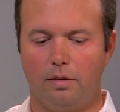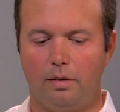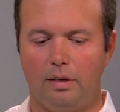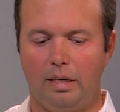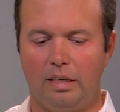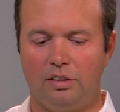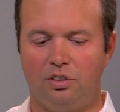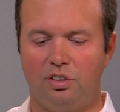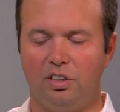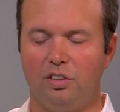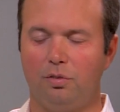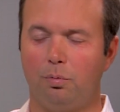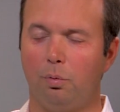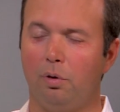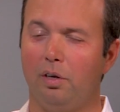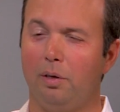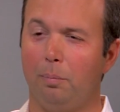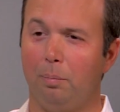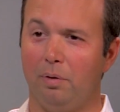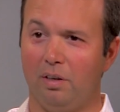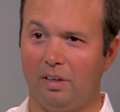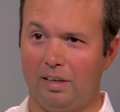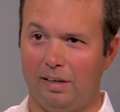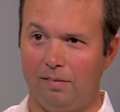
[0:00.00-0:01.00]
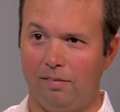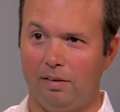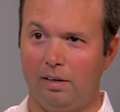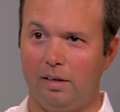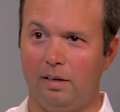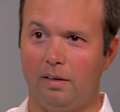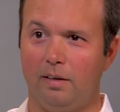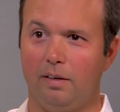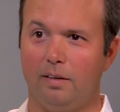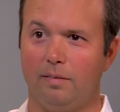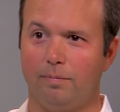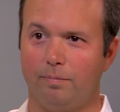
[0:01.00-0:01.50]
It's just really believing
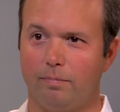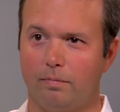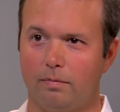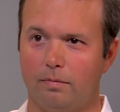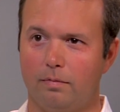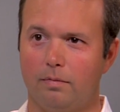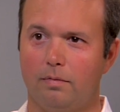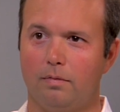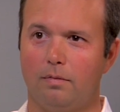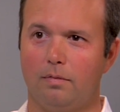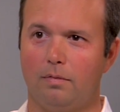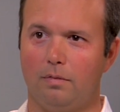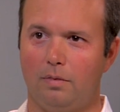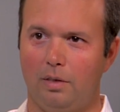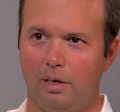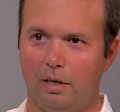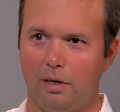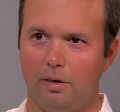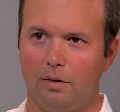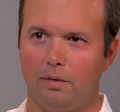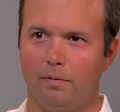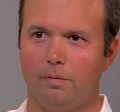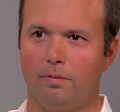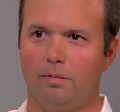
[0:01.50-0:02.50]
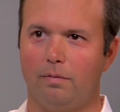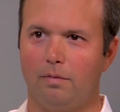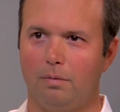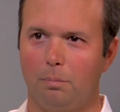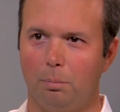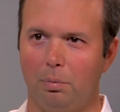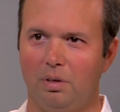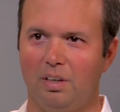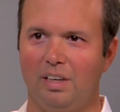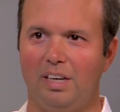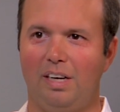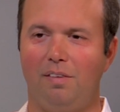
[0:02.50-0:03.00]
in it, you know,
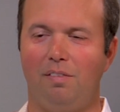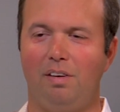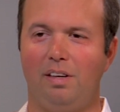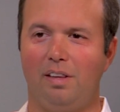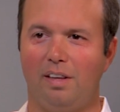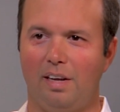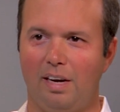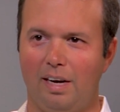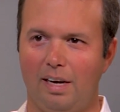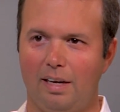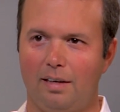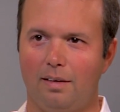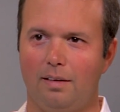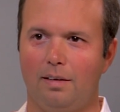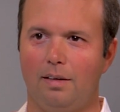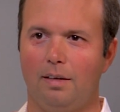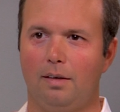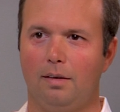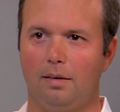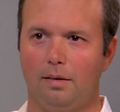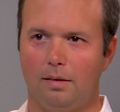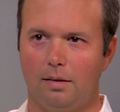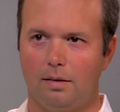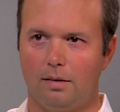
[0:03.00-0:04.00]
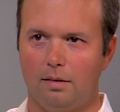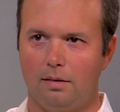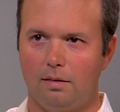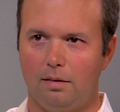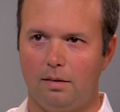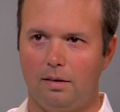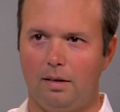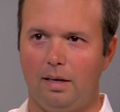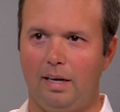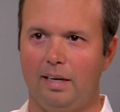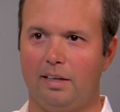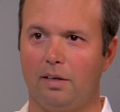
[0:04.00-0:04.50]
believing that
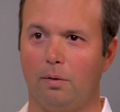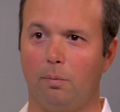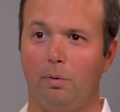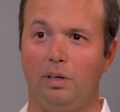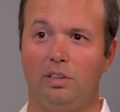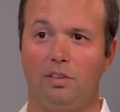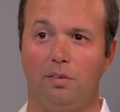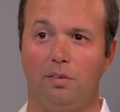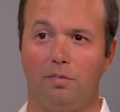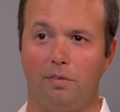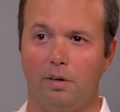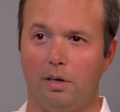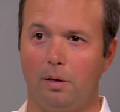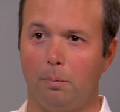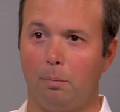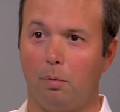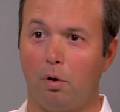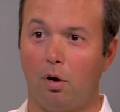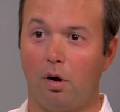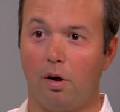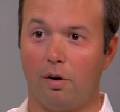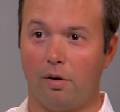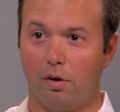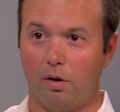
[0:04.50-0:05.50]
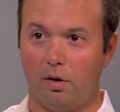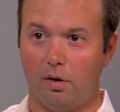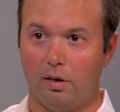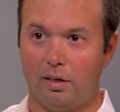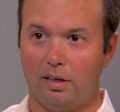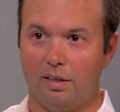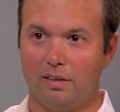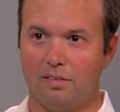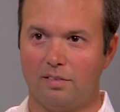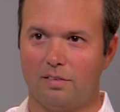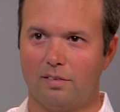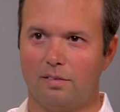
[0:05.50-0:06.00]
it can reach a very broad
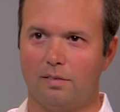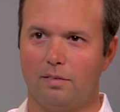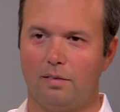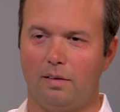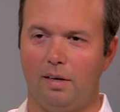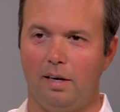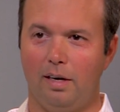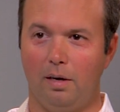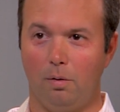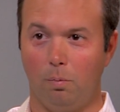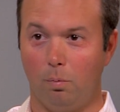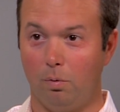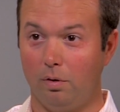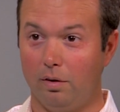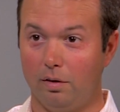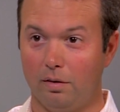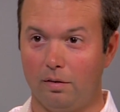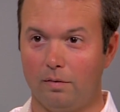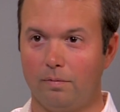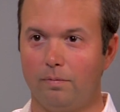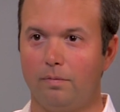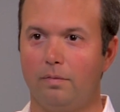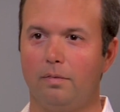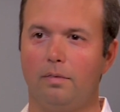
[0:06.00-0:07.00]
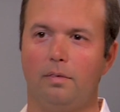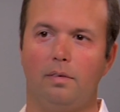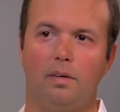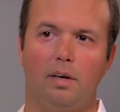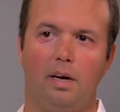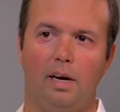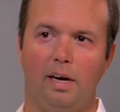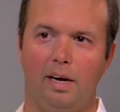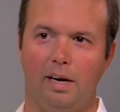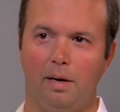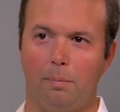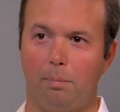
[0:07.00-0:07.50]
audience, and it will,
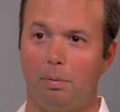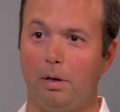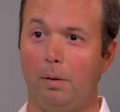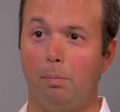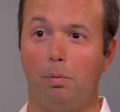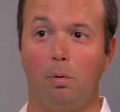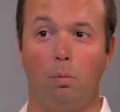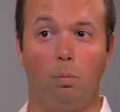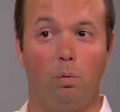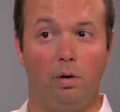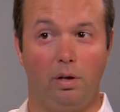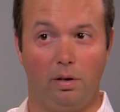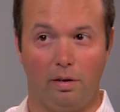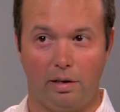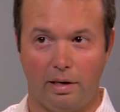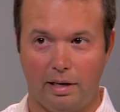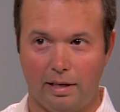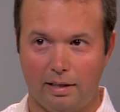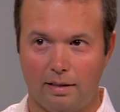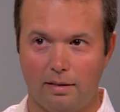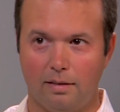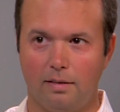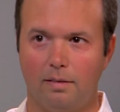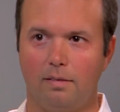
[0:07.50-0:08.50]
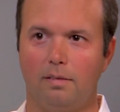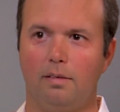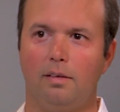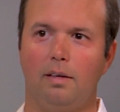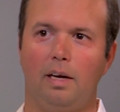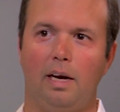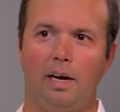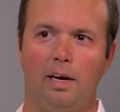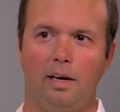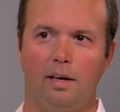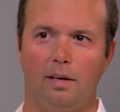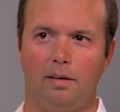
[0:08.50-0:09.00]
and people will like it,
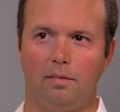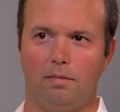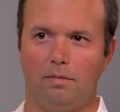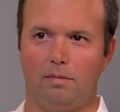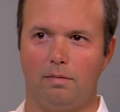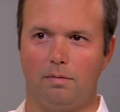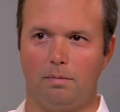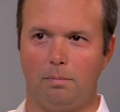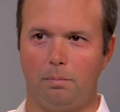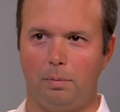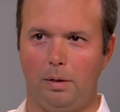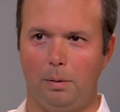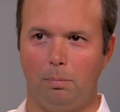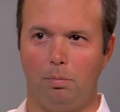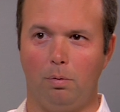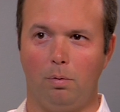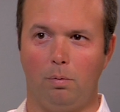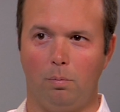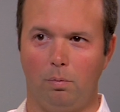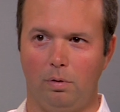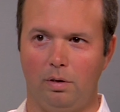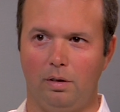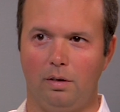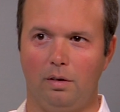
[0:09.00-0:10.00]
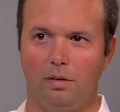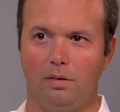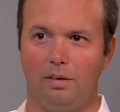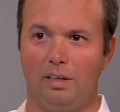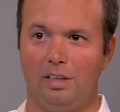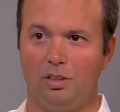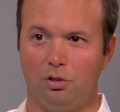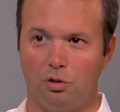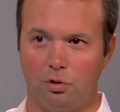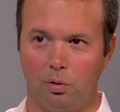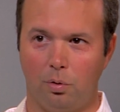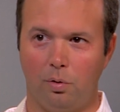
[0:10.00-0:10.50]
and people will
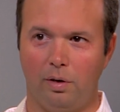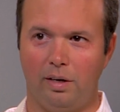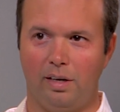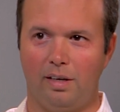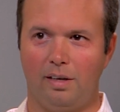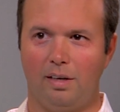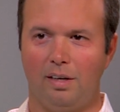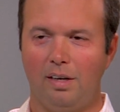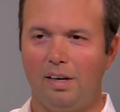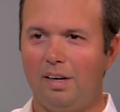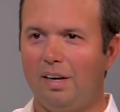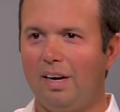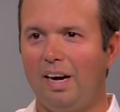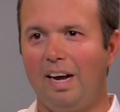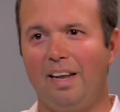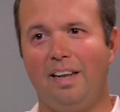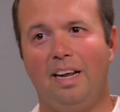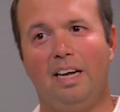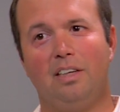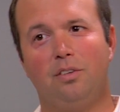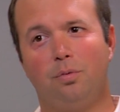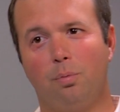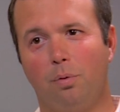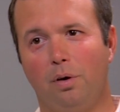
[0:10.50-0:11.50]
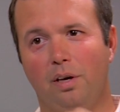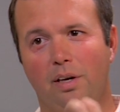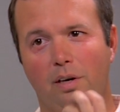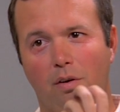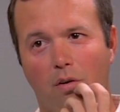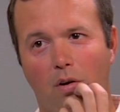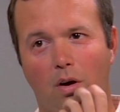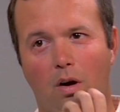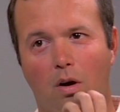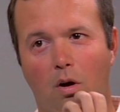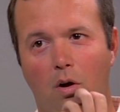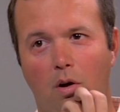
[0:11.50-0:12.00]
enjoy it. And that's really
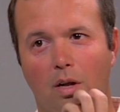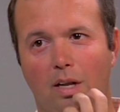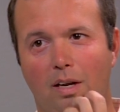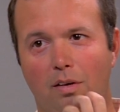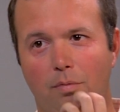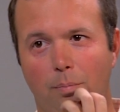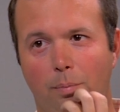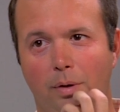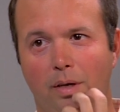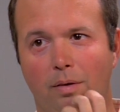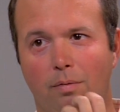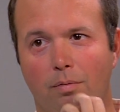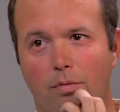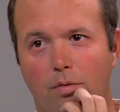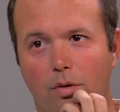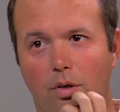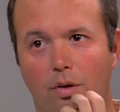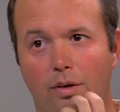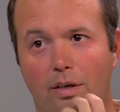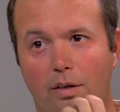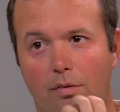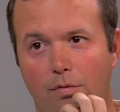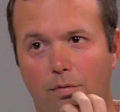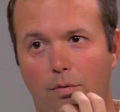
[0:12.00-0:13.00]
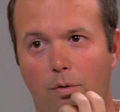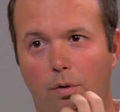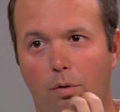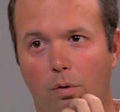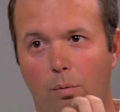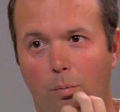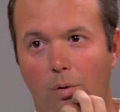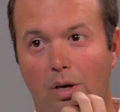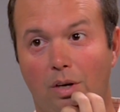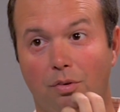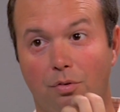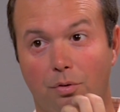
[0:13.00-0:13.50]
all I've been looking
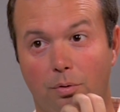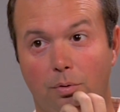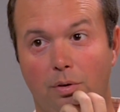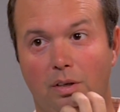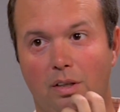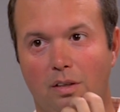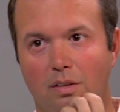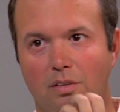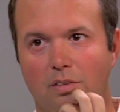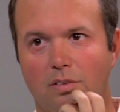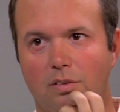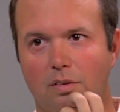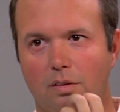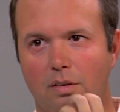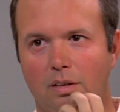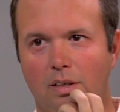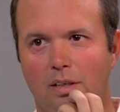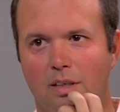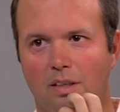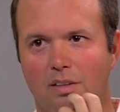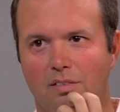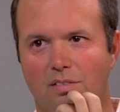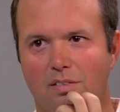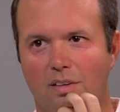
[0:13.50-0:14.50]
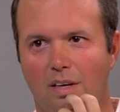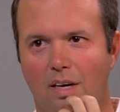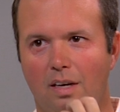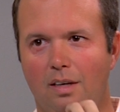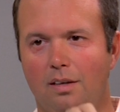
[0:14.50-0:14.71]
for while doing this is,